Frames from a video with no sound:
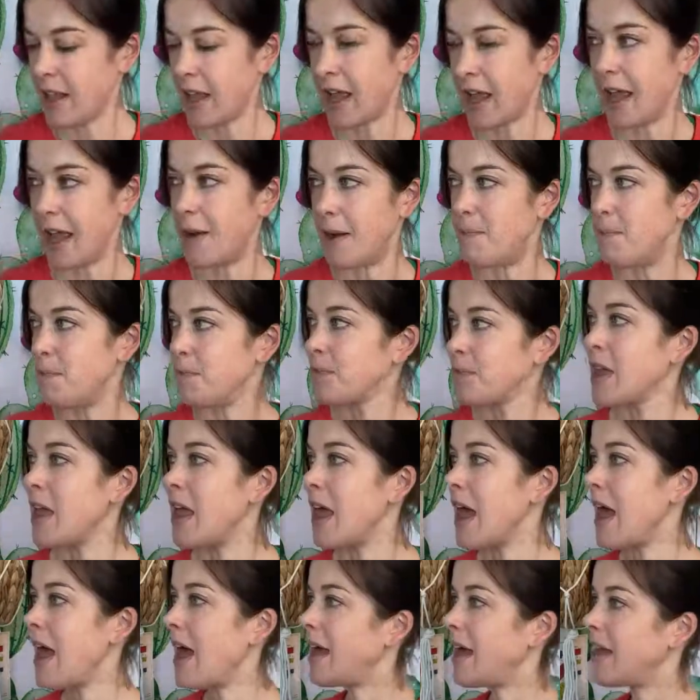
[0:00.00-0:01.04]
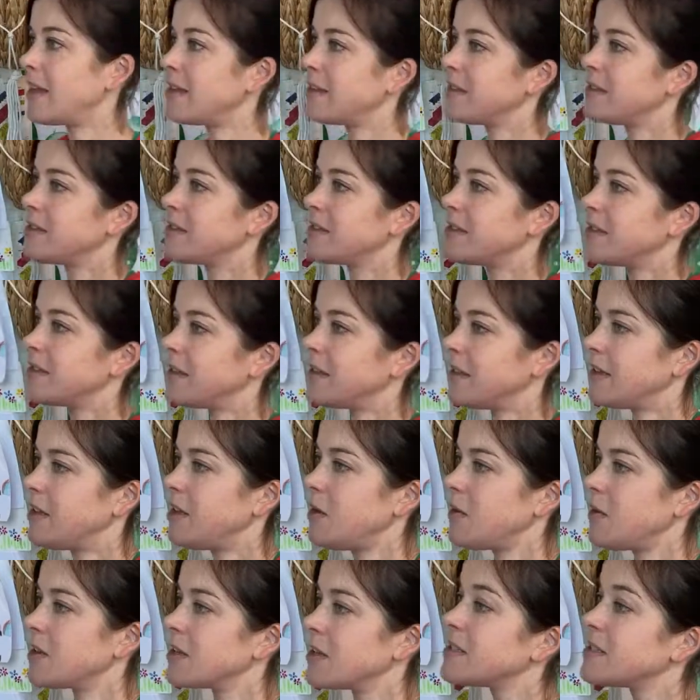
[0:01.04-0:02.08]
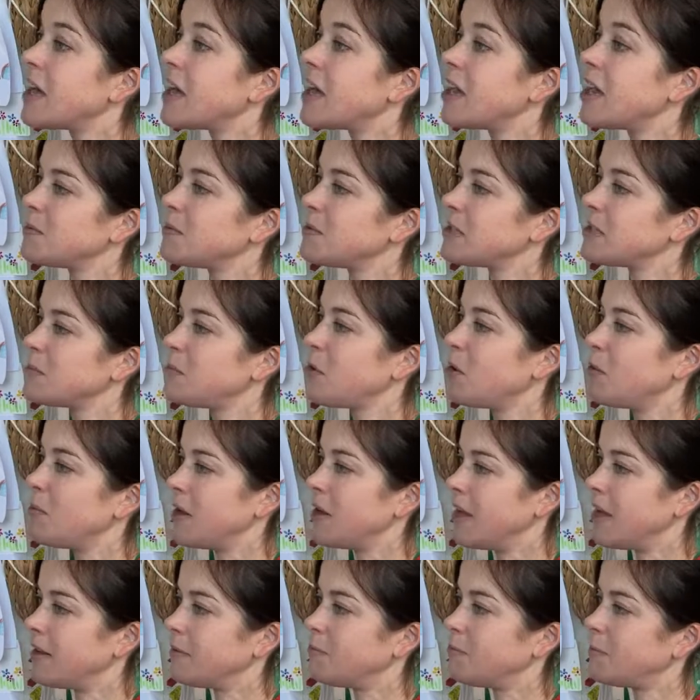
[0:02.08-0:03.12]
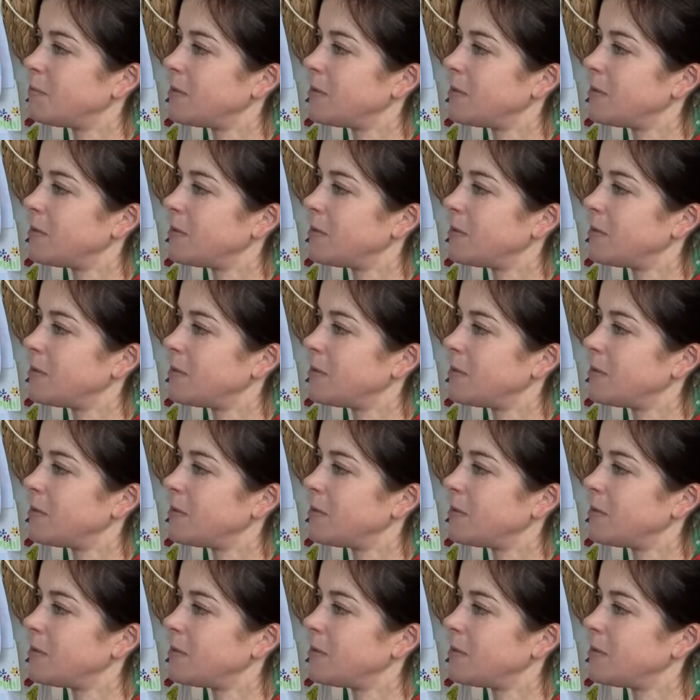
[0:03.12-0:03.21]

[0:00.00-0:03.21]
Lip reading: And you can sign up to support me.